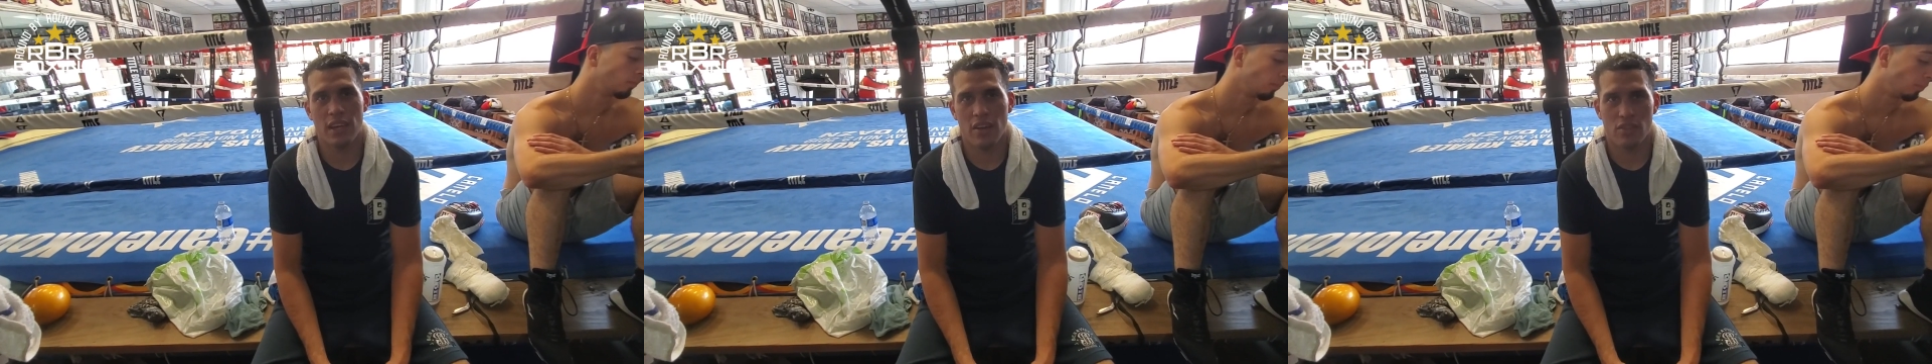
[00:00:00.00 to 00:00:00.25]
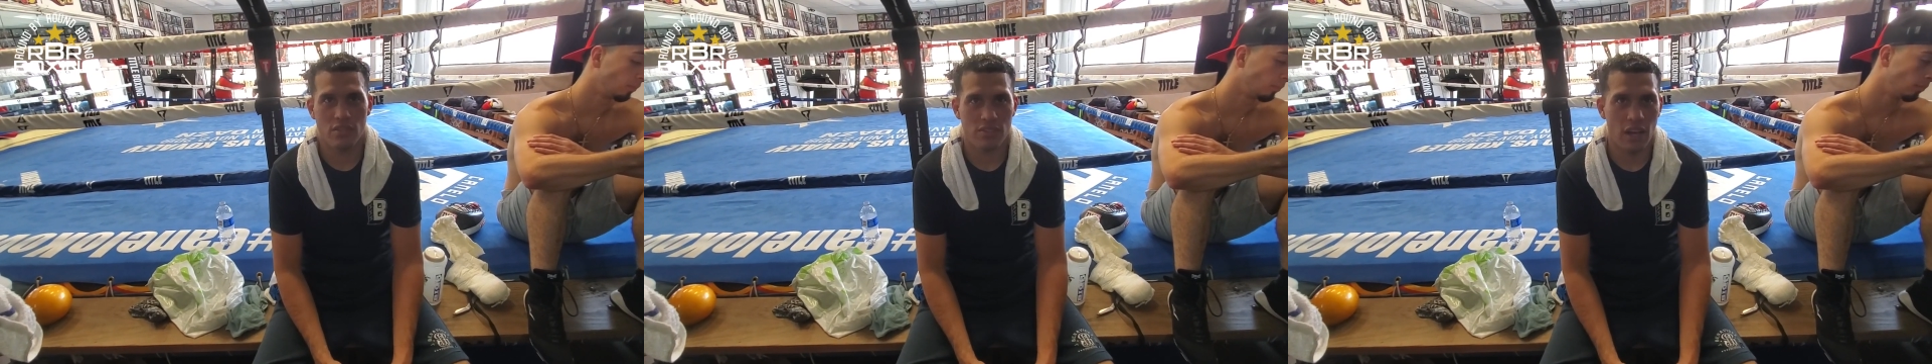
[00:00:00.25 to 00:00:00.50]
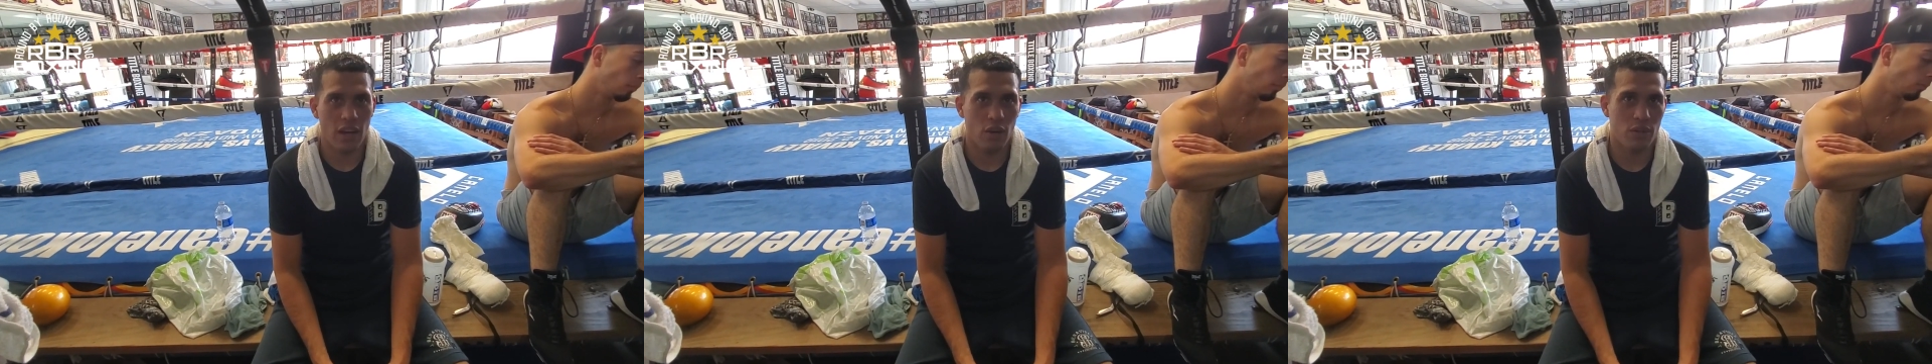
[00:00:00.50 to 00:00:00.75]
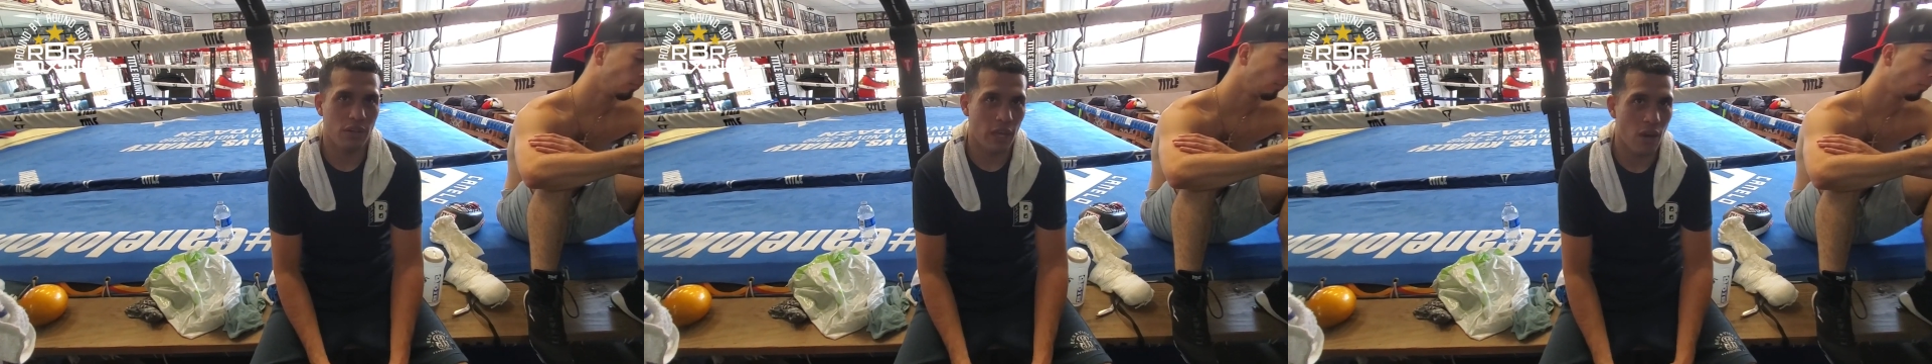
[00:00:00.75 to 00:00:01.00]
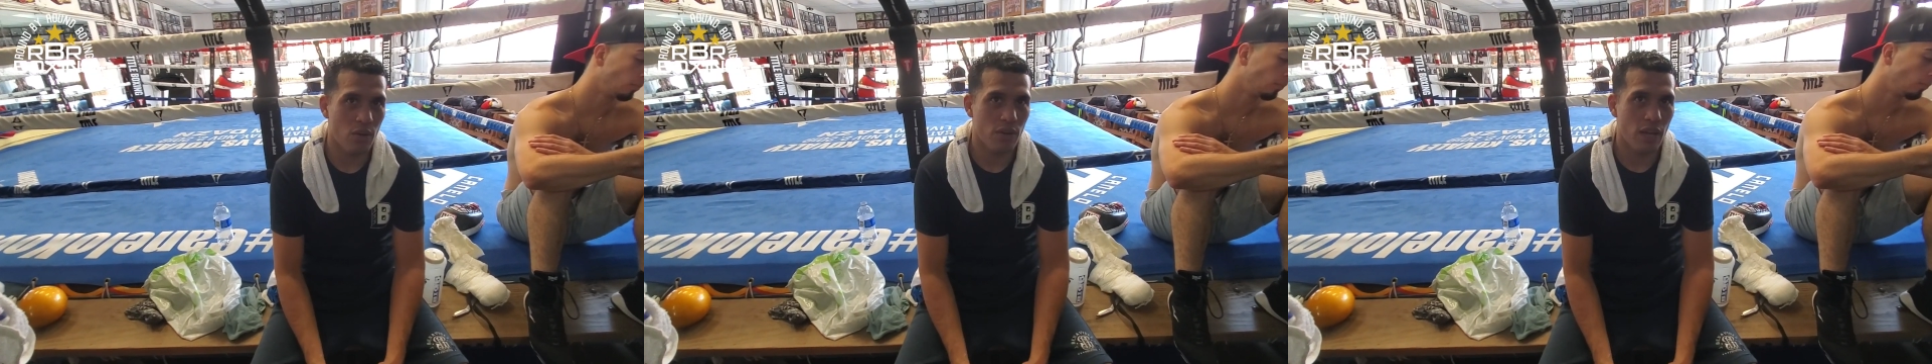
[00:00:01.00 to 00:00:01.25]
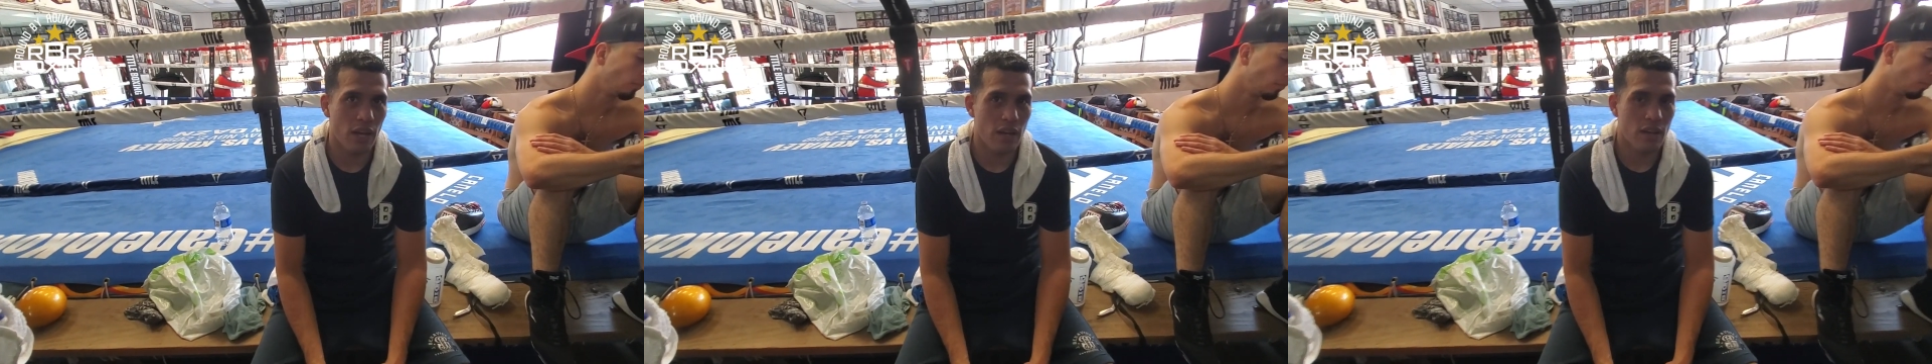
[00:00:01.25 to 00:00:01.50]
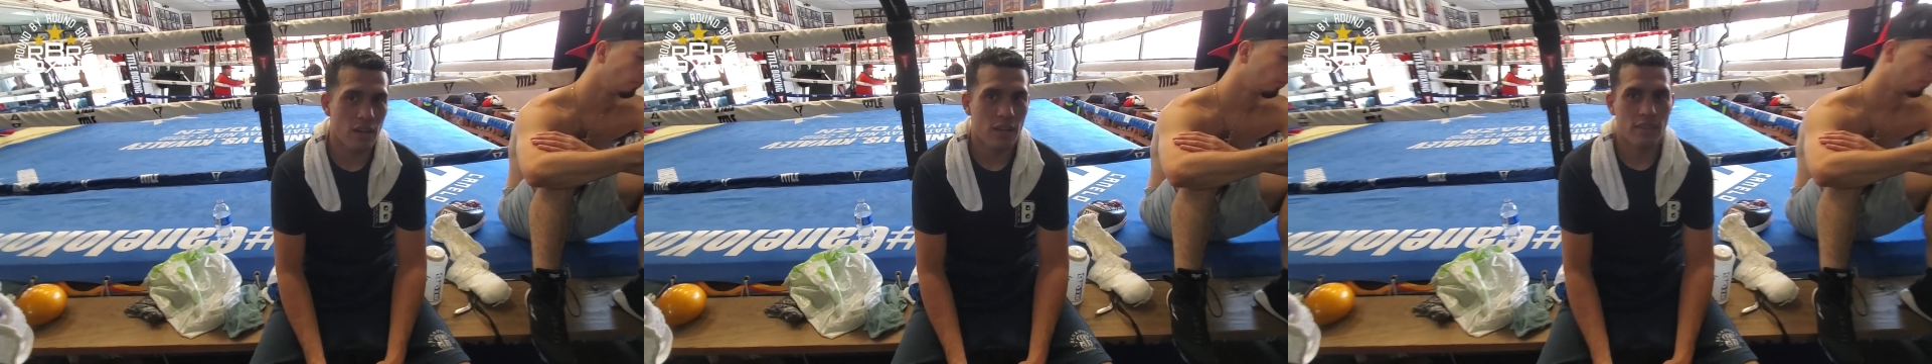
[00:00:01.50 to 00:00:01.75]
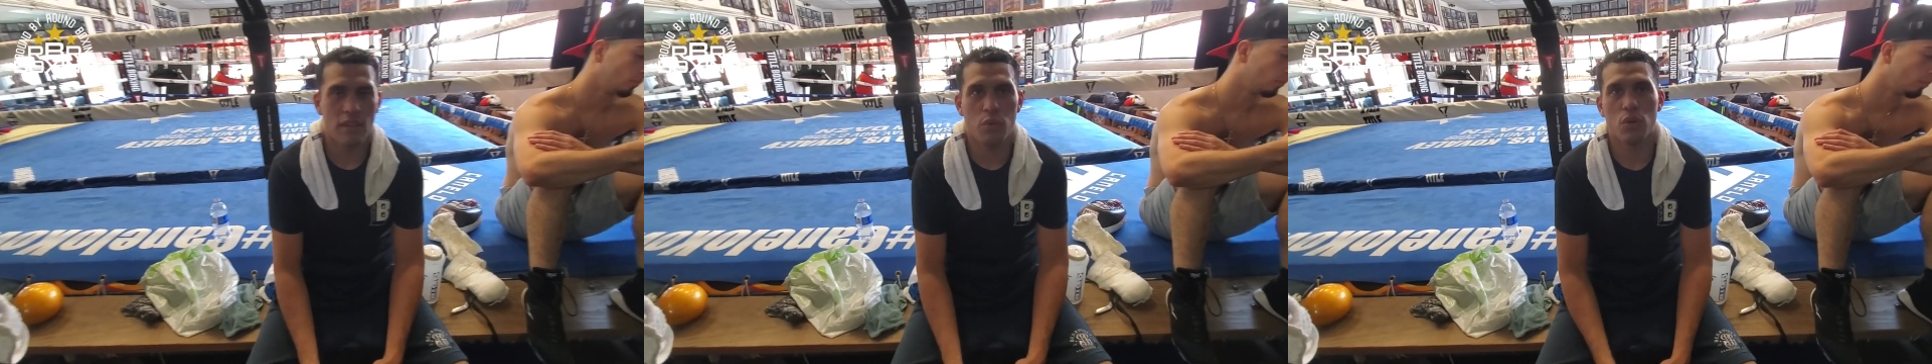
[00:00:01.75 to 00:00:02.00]
has a style to counter that,
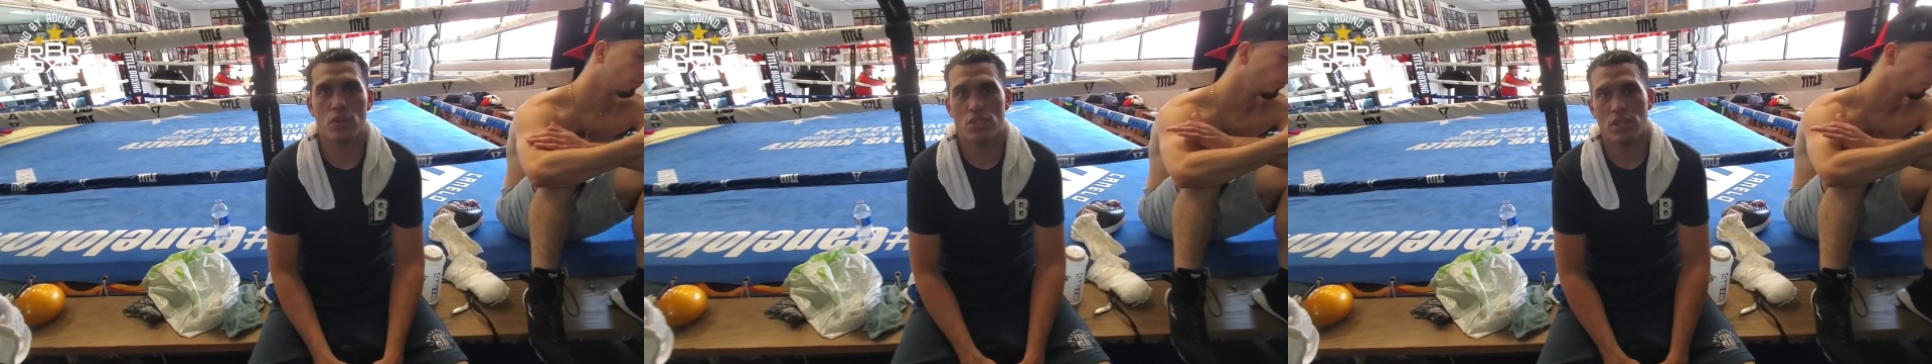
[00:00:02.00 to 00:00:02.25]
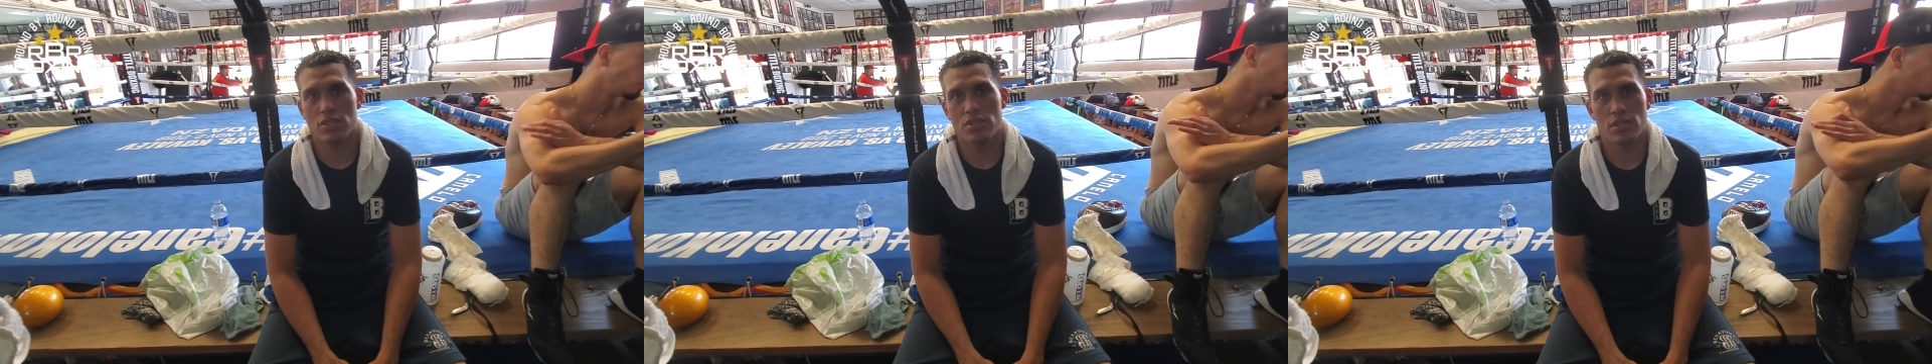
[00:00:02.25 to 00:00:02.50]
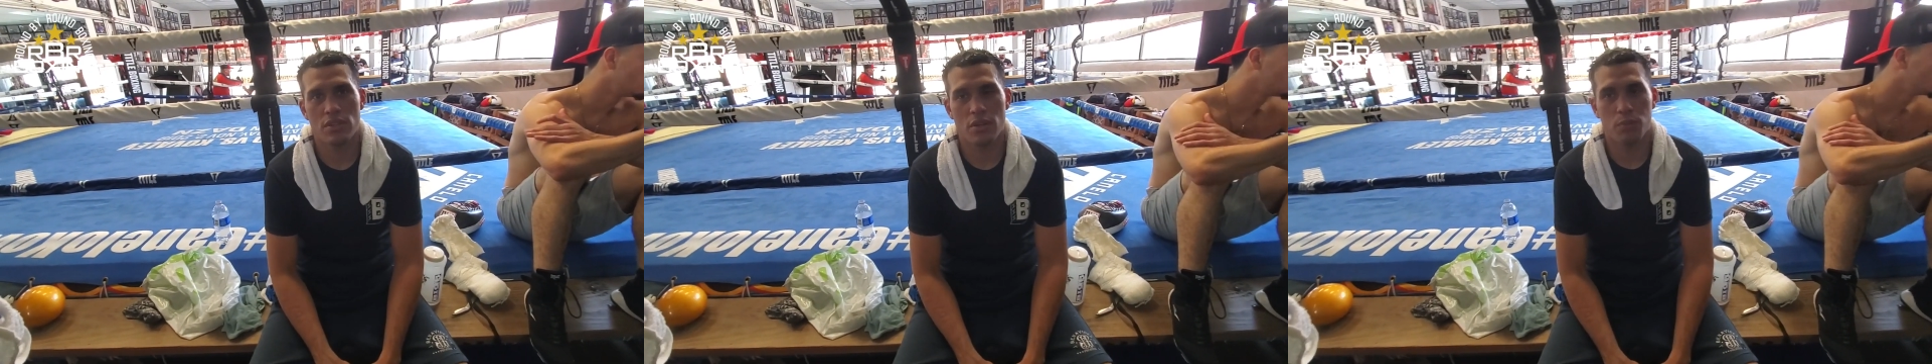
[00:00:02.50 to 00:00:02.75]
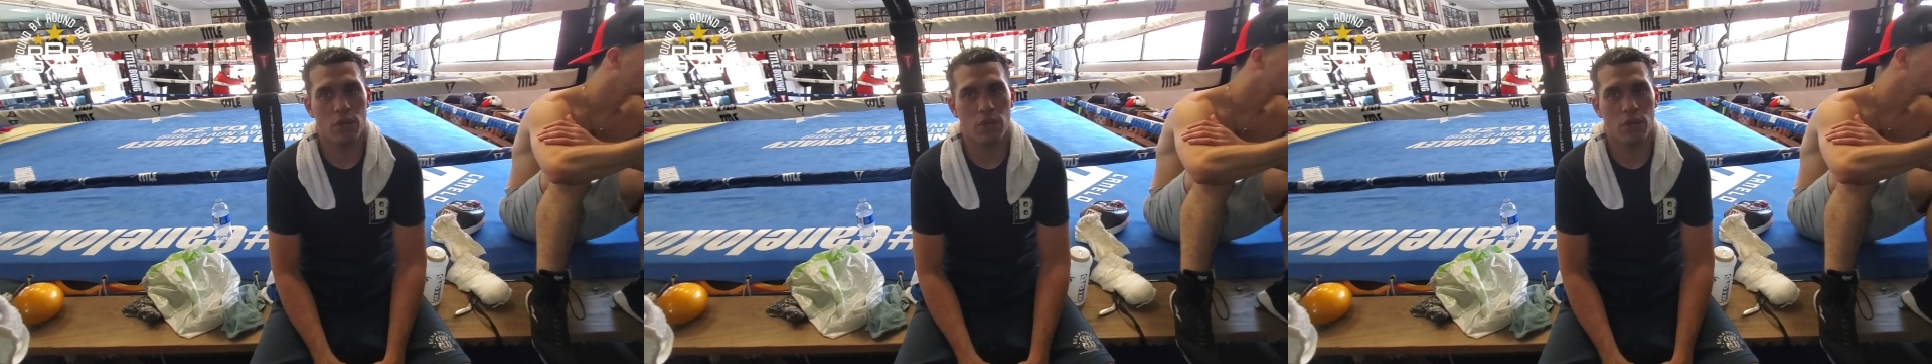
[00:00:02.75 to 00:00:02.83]
then we'll adjust in there.